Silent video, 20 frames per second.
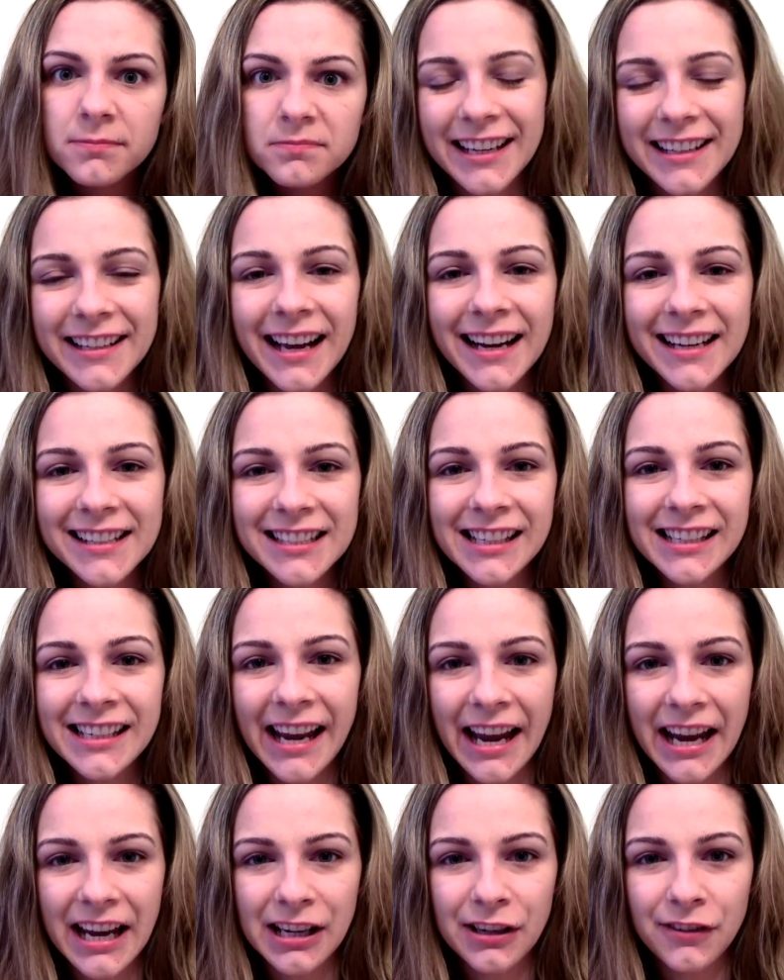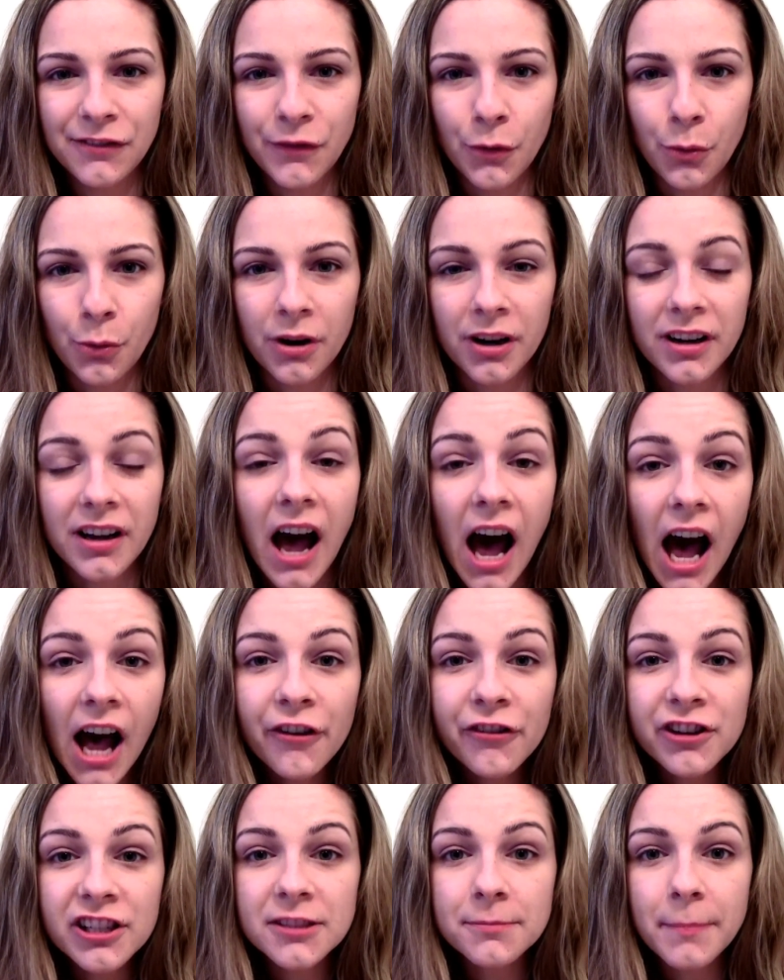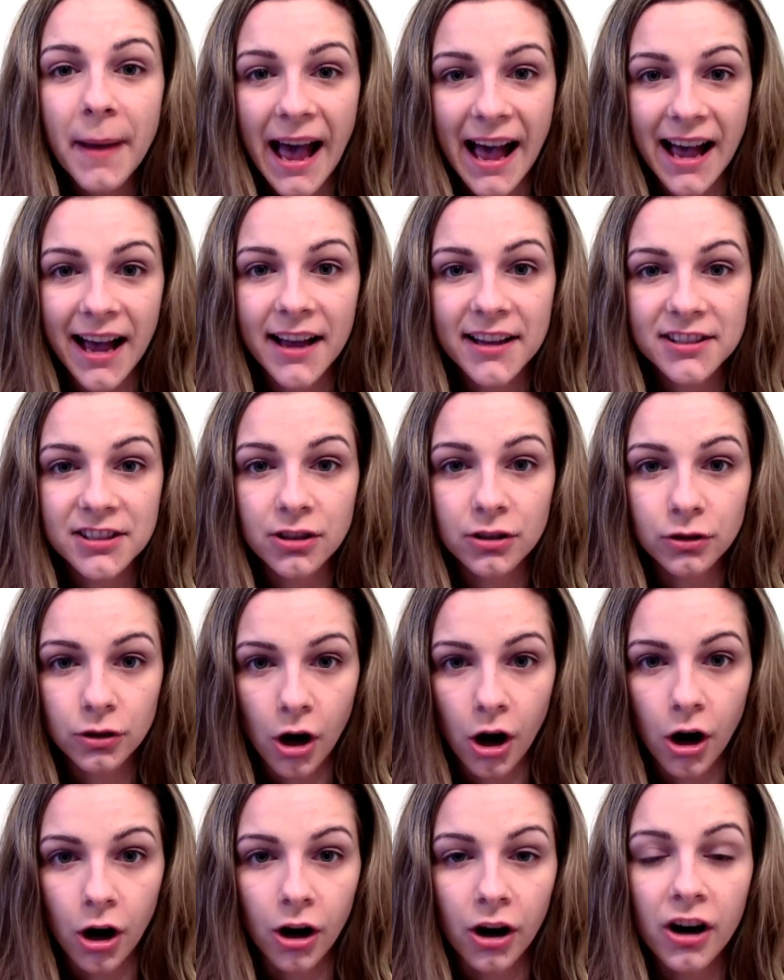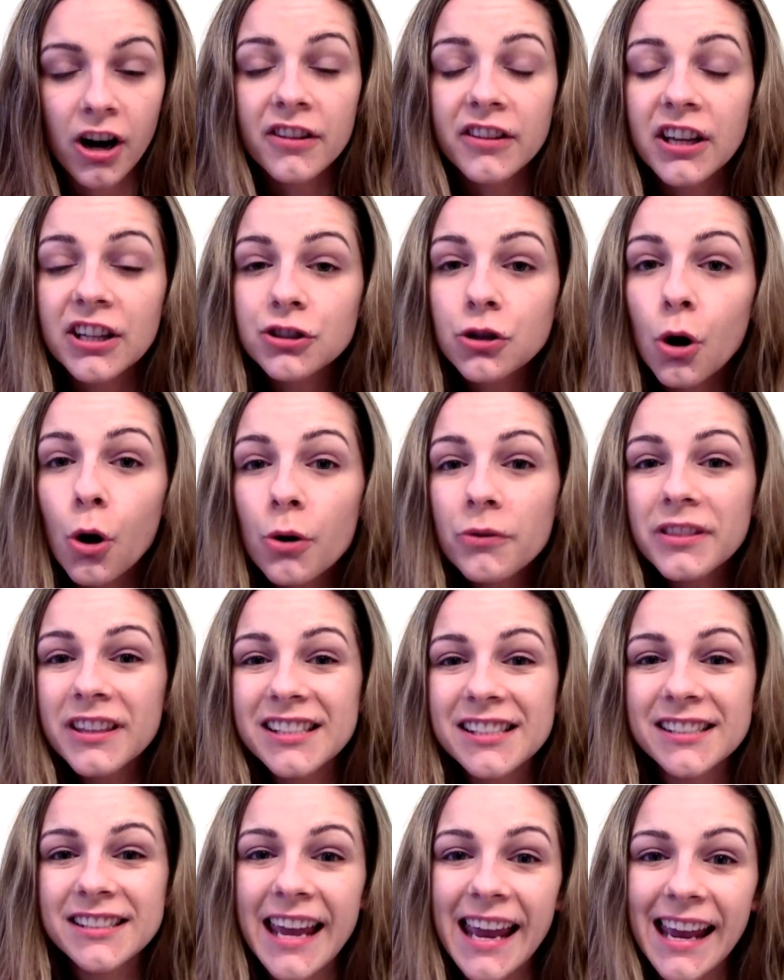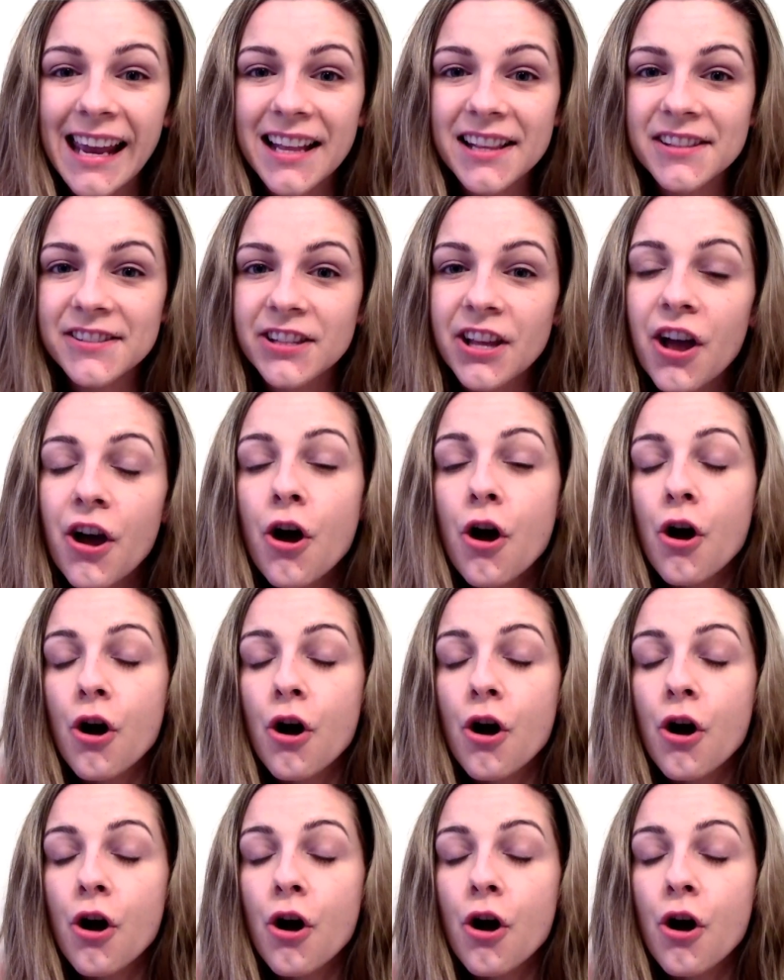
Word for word: In 1984, Congress passed a law that told the states,